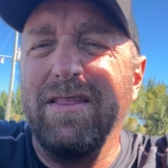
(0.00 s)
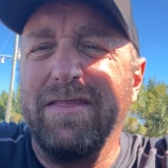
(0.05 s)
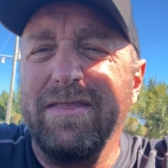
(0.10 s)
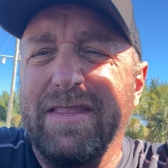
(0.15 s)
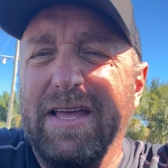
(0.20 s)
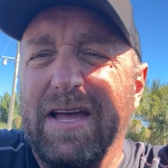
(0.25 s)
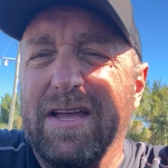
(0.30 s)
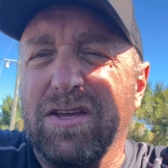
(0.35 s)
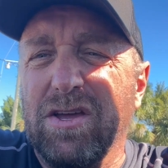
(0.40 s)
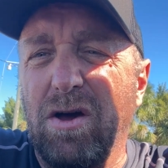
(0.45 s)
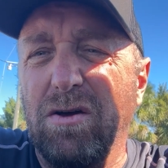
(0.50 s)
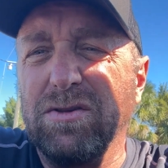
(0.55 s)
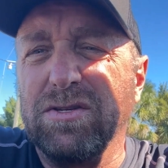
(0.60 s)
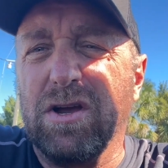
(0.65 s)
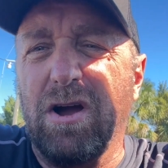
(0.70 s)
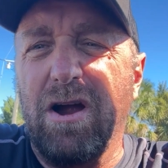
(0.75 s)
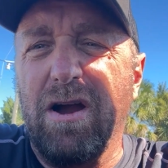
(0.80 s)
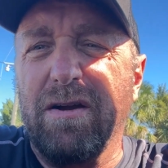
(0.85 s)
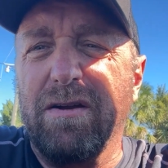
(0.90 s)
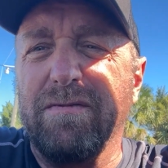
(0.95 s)
that Coast
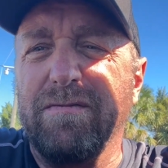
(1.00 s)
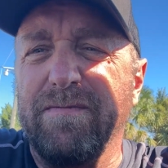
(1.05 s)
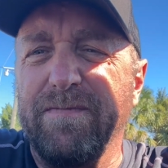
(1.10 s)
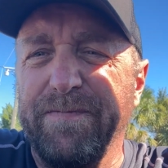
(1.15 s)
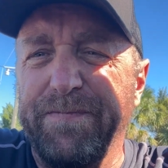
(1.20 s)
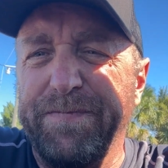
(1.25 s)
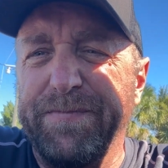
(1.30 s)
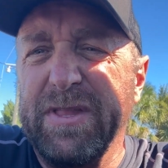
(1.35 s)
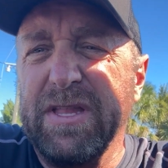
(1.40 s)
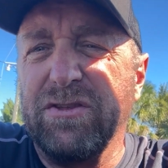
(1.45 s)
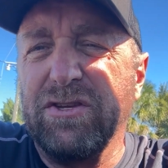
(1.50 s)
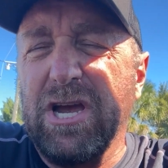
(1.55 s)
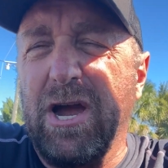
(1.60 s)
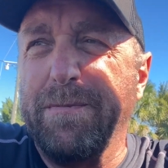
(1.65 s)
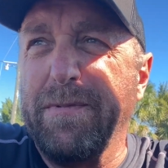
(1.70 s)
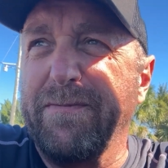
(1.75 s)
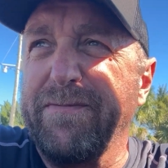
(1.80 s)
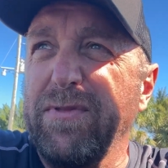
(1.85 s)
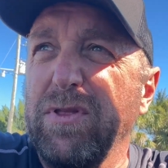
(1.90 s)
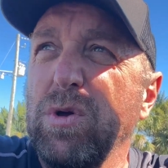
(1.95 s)
Guard
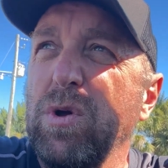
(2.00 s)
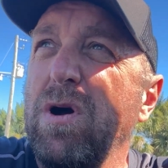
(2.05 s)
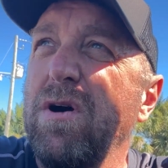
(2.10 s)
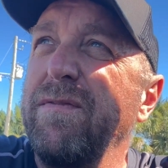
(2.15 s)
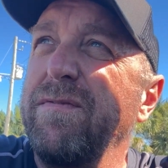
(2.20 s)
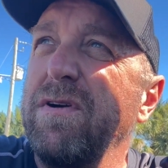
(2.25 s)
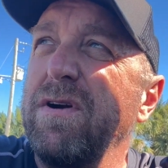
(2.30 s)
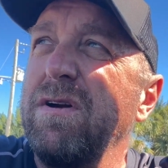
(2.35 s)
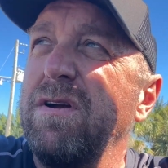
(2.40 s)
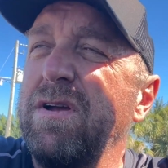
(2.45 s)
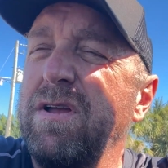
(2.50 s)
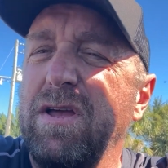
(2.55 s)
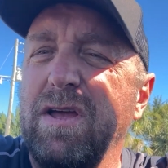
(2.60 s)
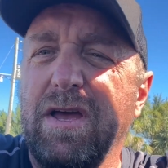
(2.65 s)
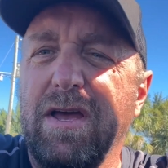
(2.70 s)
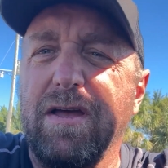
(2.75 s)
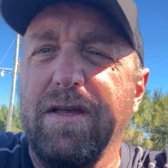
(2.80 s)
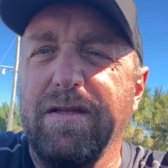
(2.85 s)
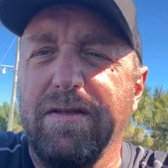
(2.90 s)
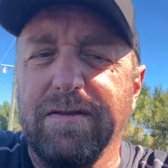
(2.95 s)
chopper flew over
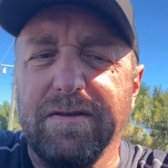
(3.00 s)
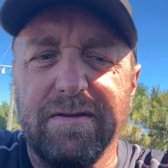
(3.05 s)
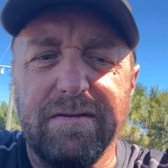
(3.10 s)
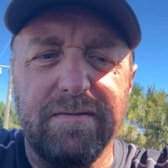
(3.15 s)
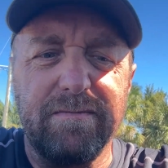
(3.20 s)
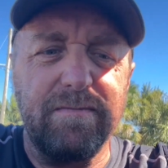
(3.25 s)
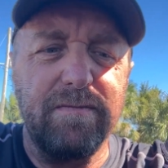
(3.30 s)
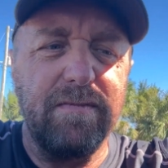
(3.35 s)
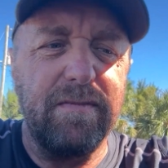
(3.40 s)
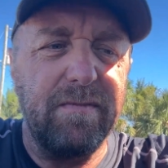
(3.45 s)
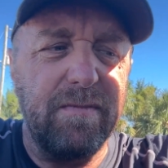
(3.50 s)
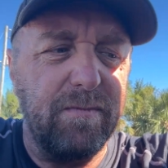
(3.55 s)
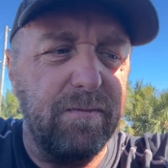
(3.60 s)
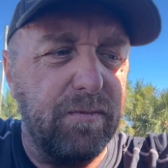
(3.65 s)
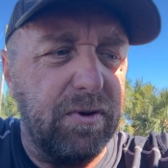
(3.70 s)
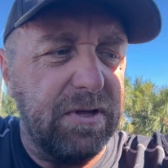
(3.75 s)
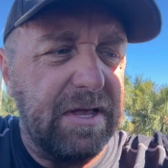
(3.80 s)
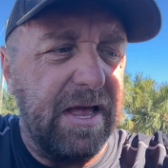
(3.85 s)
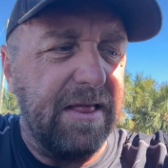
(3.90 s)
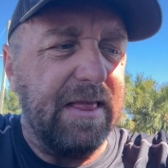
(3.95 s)
and
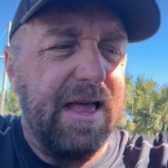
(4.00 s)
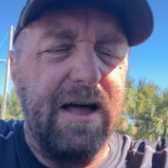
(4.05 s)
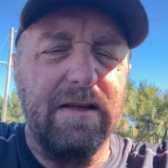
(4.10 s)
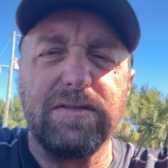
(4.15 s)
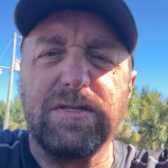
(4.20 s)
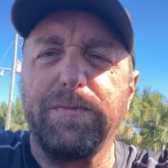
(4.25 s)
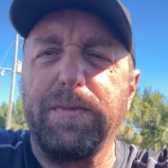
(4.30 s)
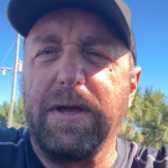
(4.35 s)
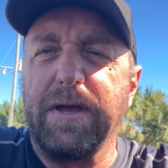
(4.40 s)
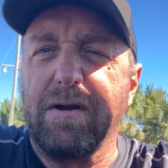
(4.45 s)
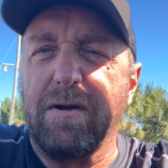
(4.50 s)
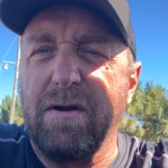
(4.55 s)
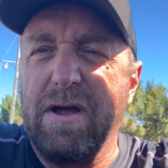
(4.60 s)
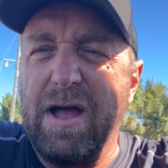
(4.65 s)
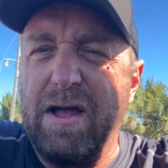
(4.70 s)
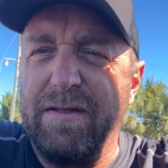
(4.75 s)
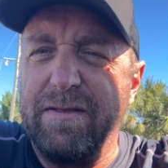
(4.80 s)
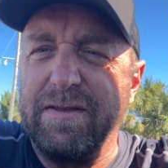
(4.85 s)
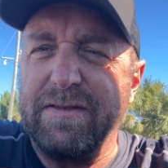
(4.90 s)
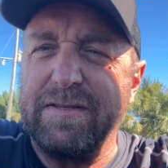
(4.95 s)
put that loudspeaker
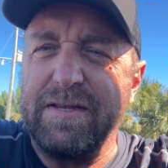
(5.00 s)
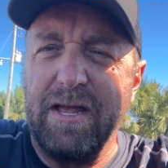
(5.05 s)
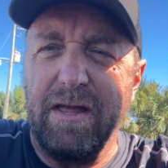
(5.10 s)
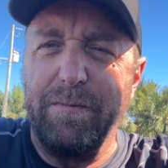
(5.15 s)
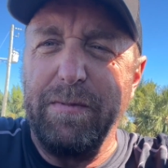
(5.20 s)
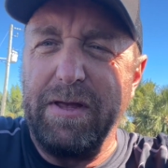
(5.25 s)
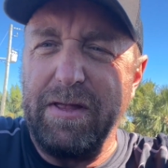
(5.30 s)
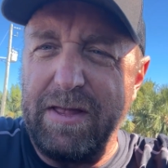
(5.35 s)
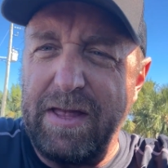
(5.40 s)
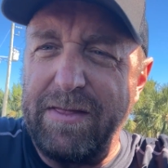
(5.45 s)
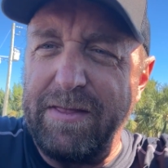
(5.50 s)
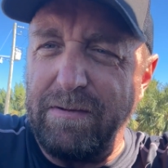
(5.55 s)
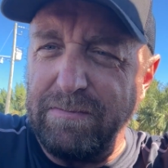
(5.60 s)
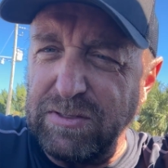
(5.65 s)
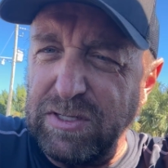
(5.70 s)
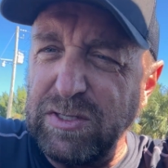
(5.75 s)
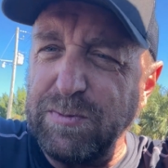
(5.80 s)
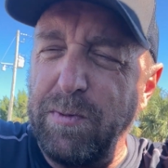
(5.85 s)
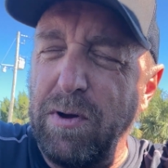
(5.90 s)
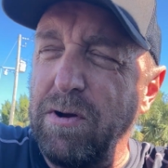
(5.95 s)
out telling me that there was
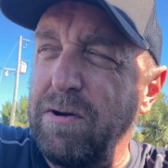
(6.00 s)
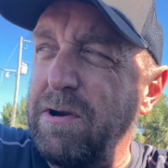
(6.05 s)
a small